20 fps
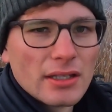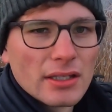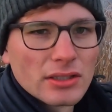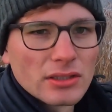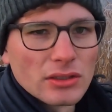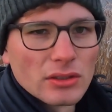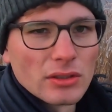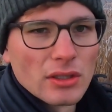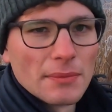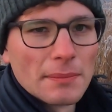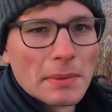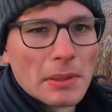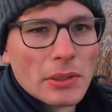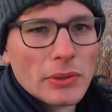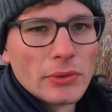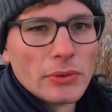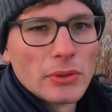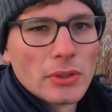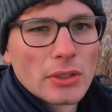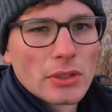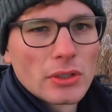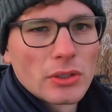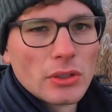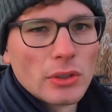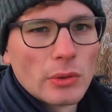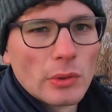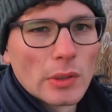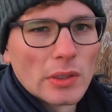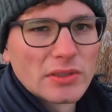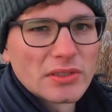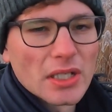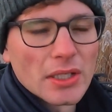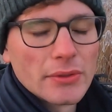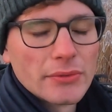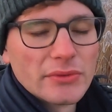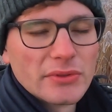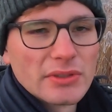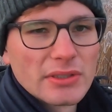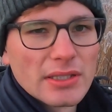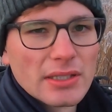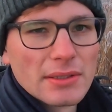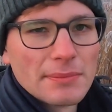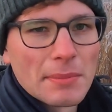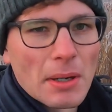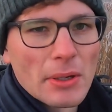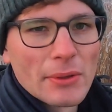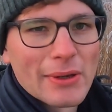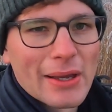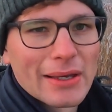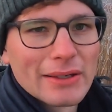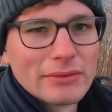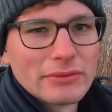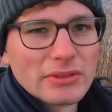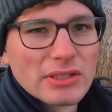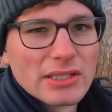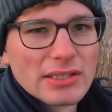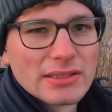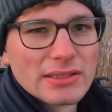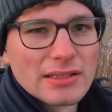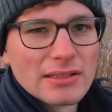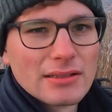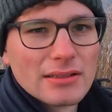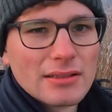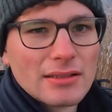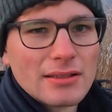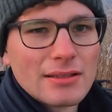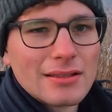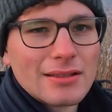sort of the blue cooler tones in the boathouses and